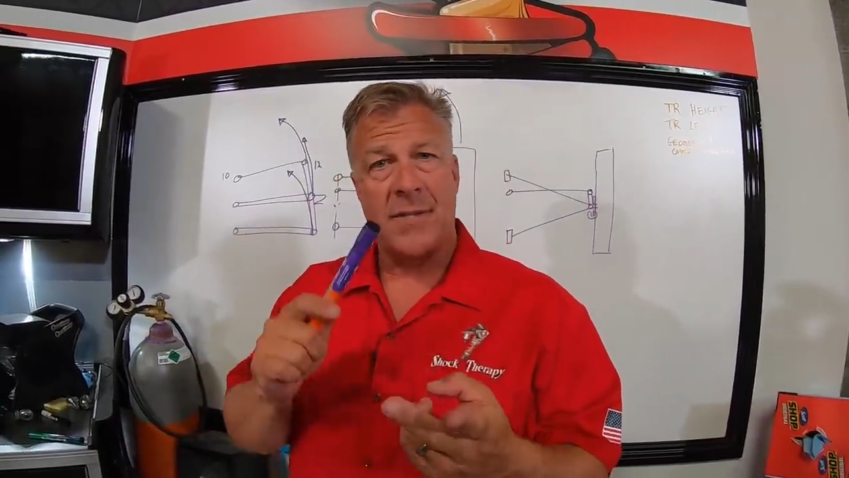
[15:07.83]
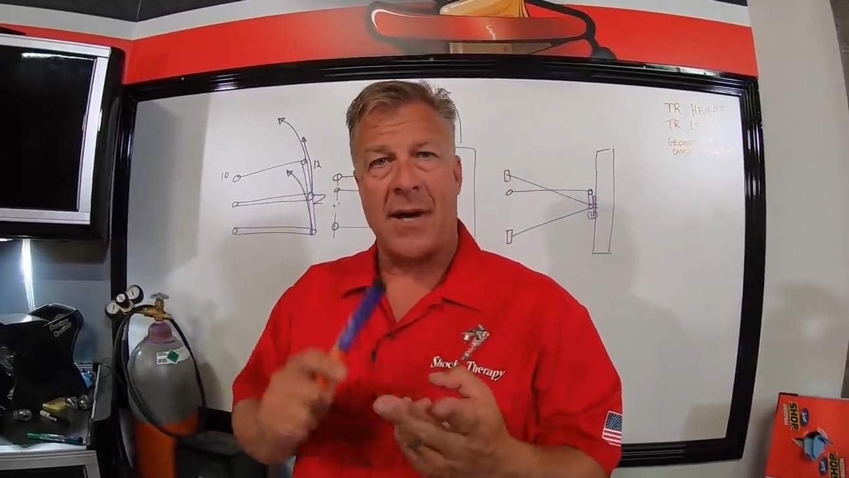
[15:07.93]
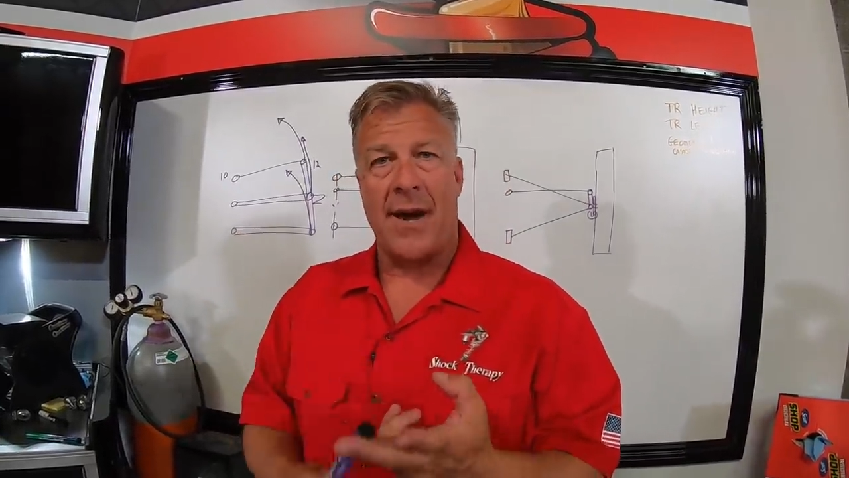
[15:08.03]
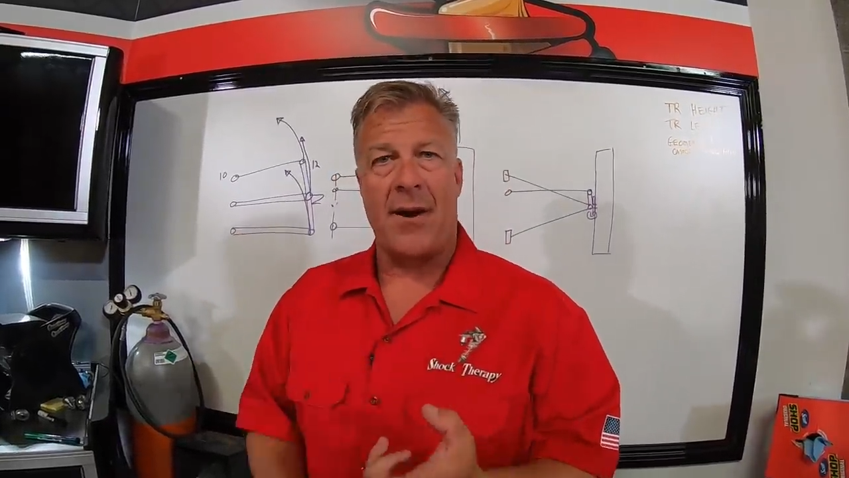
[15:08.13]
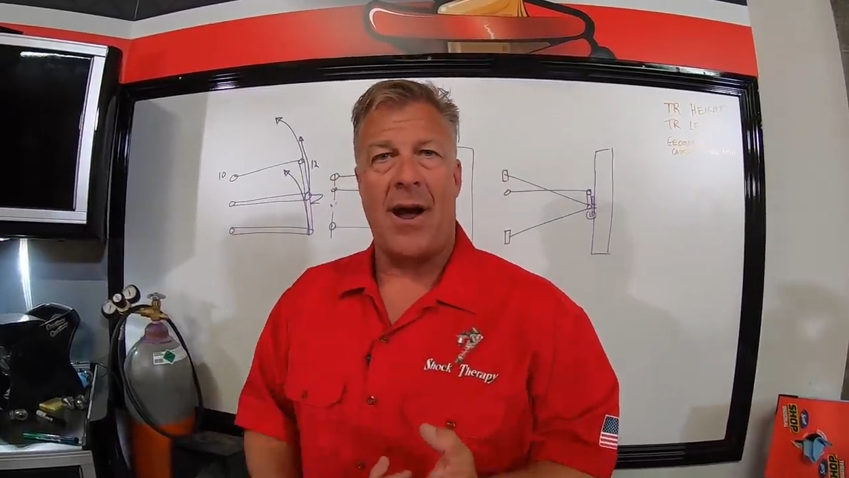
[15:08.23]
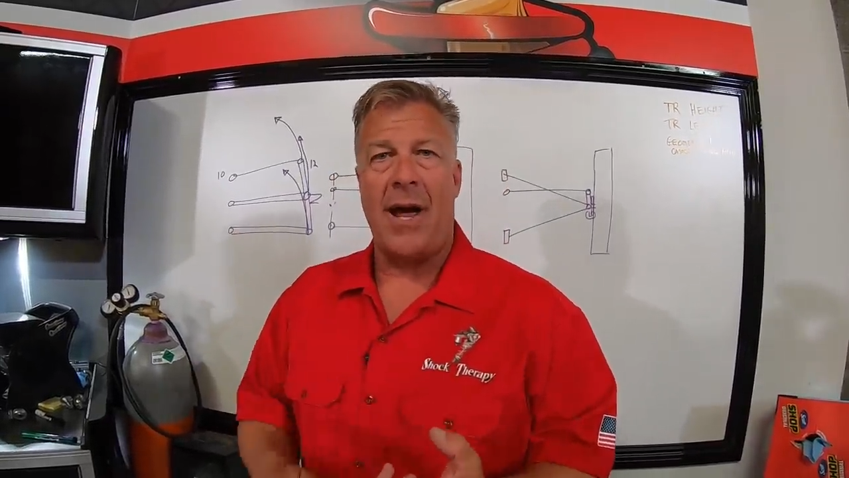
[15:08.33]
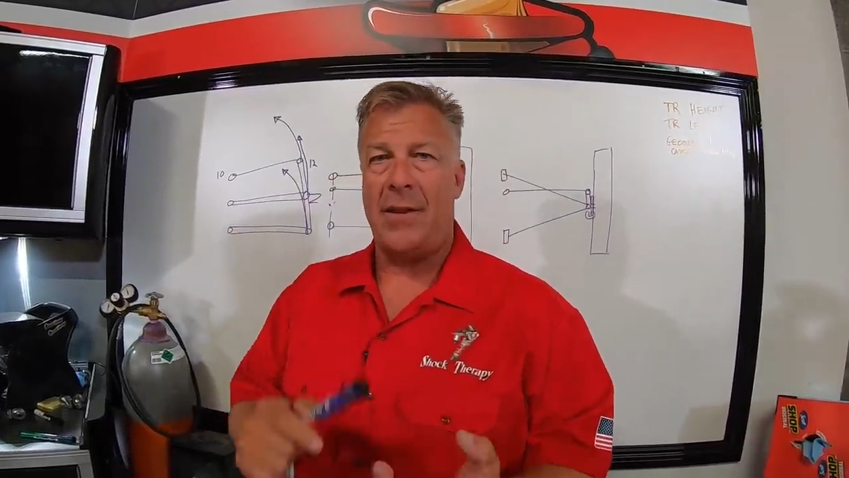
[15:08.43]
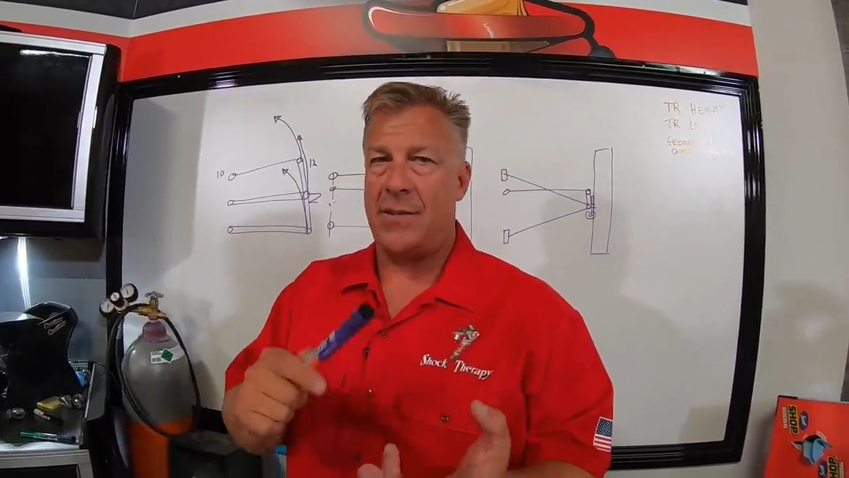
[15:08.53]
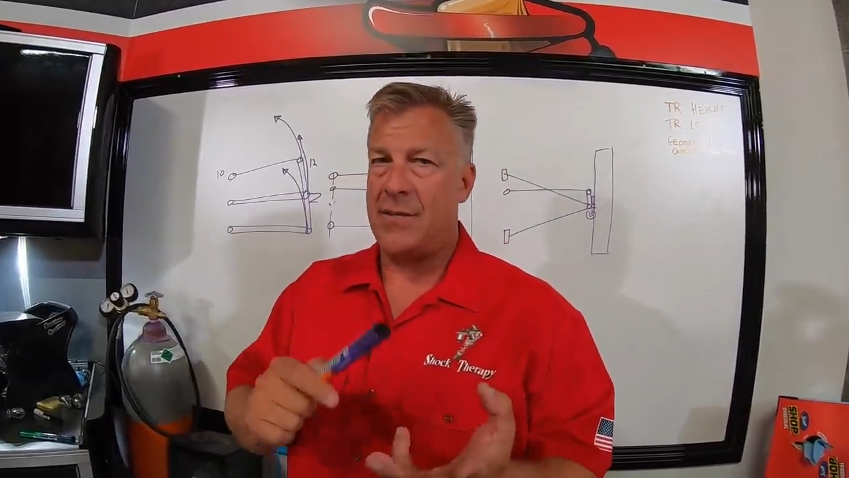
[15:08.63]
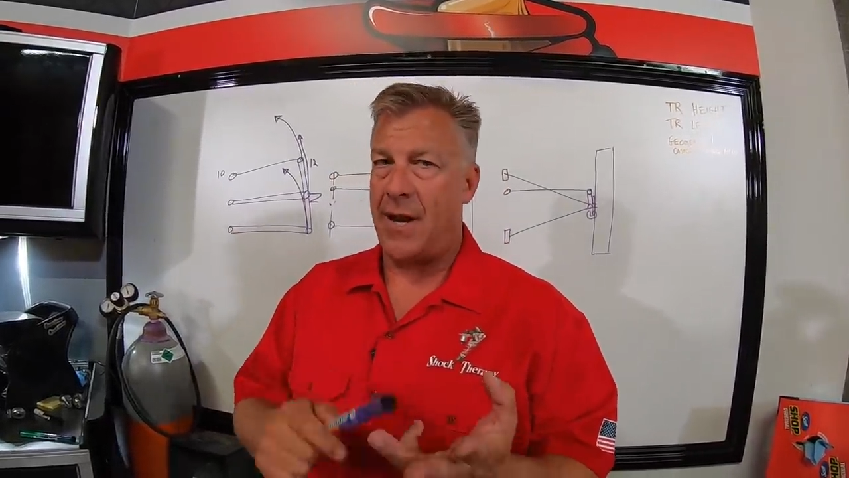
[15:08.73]
the tire
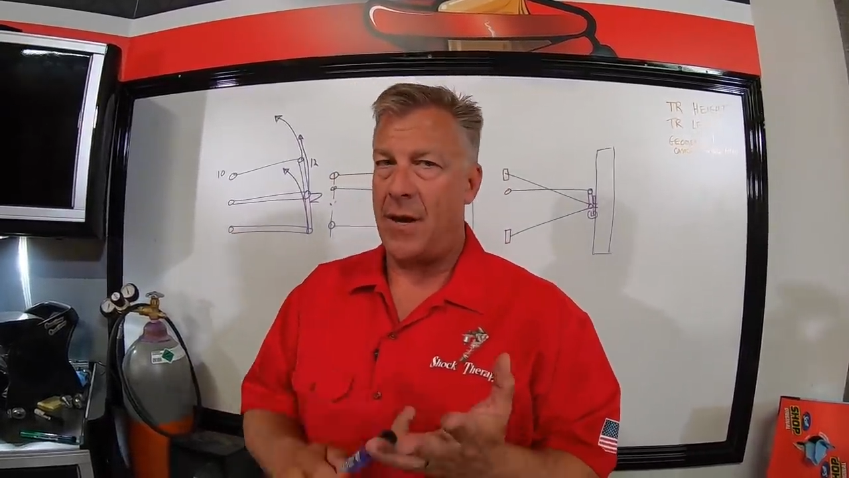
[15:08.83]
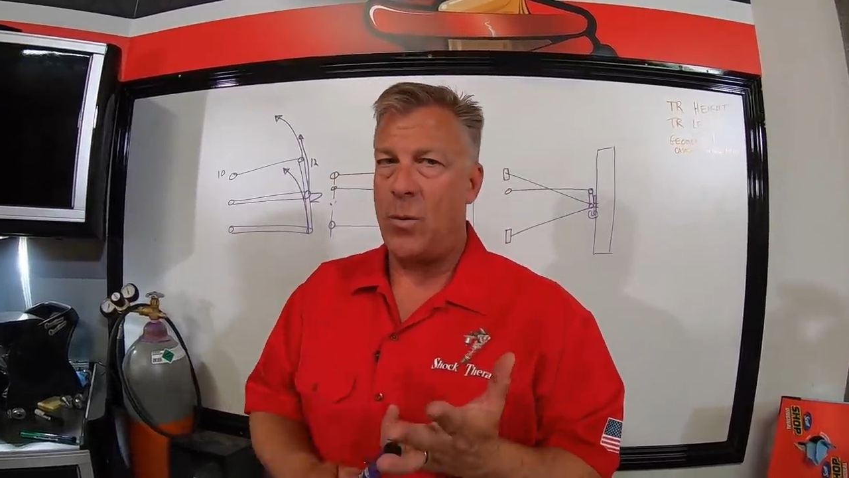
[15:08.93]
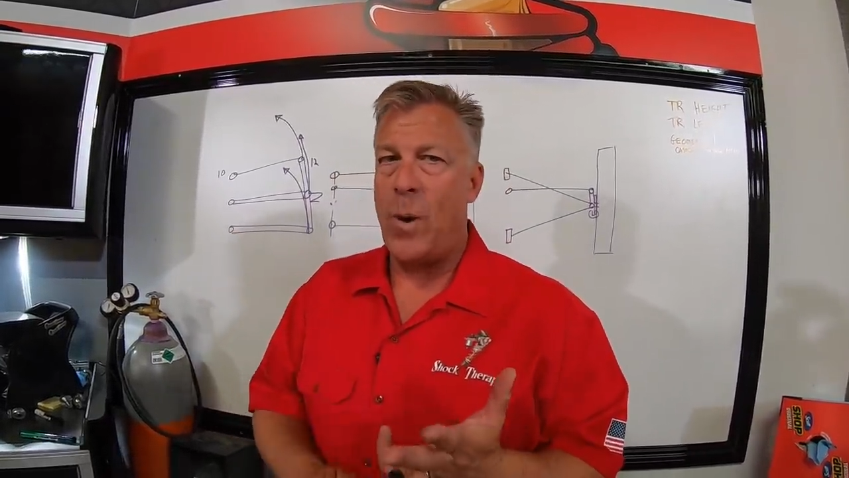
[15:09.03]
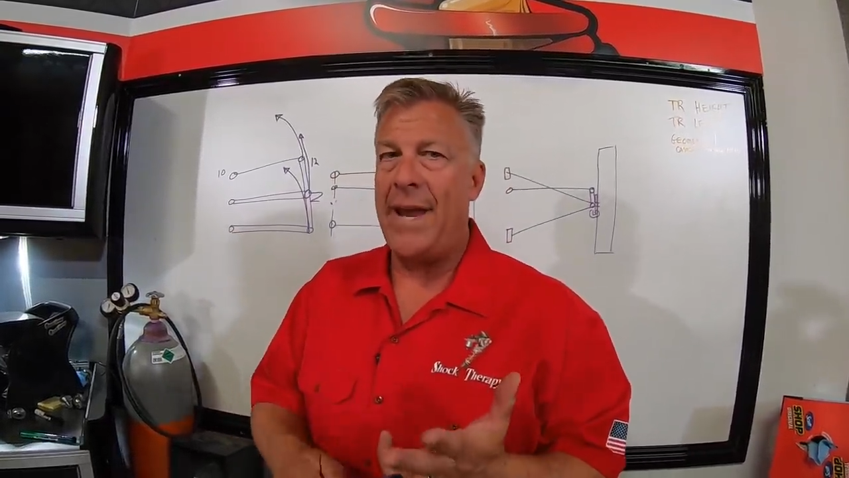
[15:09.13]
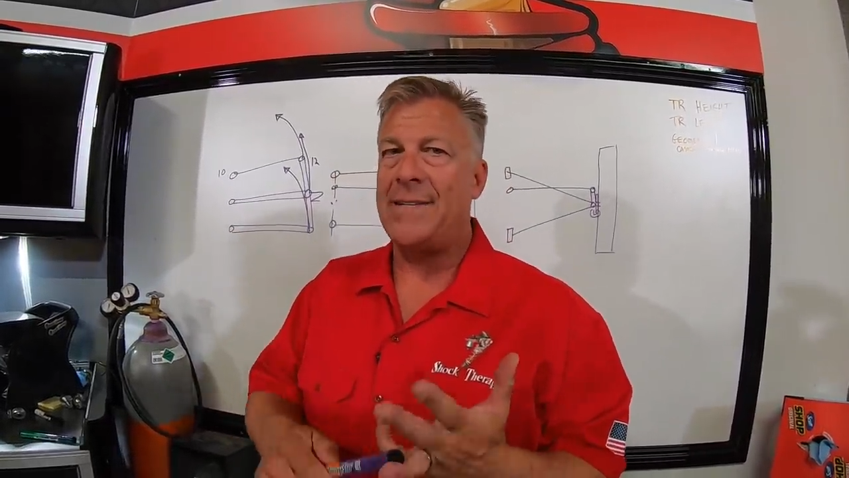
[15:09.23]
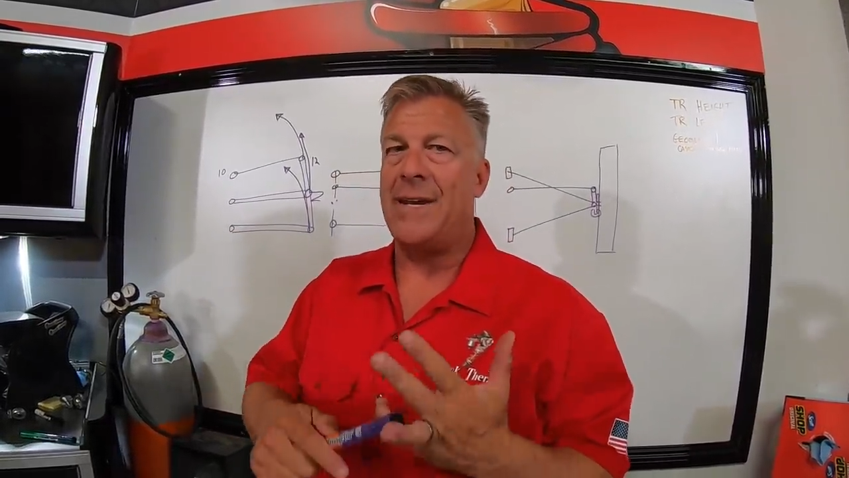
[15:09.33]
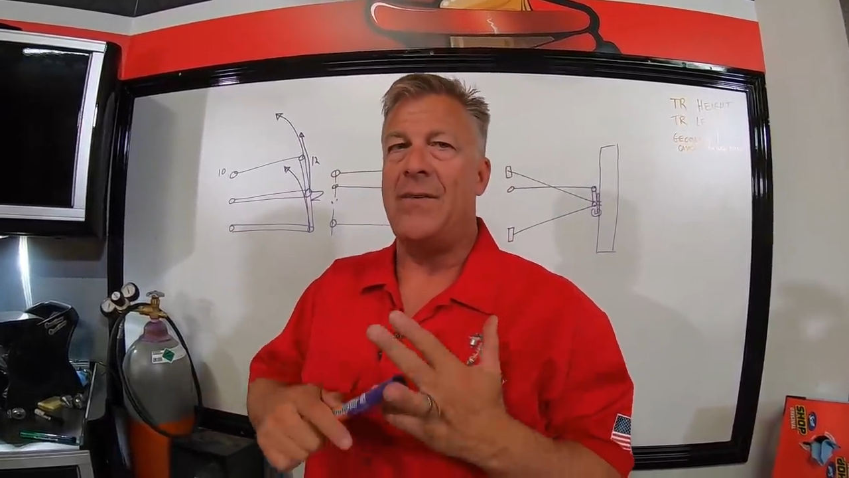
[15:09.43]
height, the tire weight,